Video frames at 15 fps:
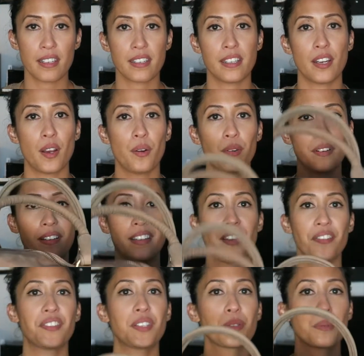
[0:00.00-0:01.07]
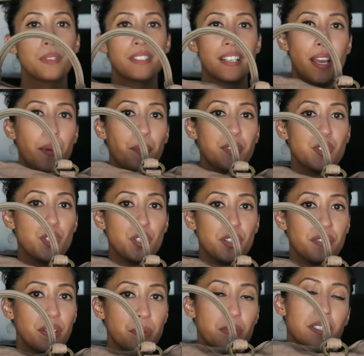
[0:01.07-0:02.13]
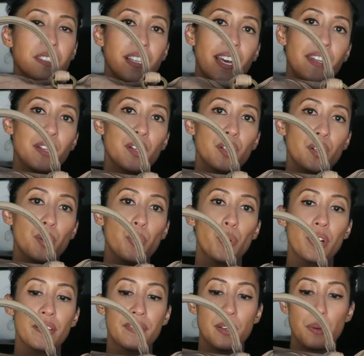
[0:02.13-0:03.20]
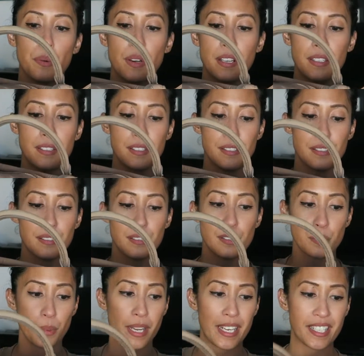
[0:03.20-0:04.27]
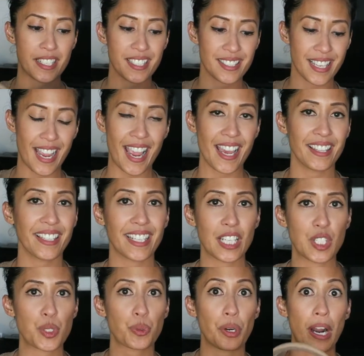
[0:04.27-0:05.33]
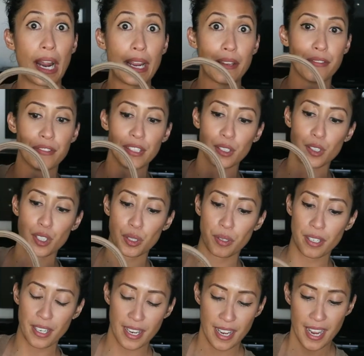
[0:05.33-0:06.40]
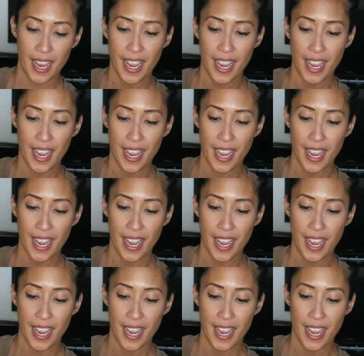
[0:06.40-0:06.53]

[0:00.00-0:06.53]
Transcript: you know, if this was, I wasn't sure if it was leather or if it was suede, because it had like a dry feel to it.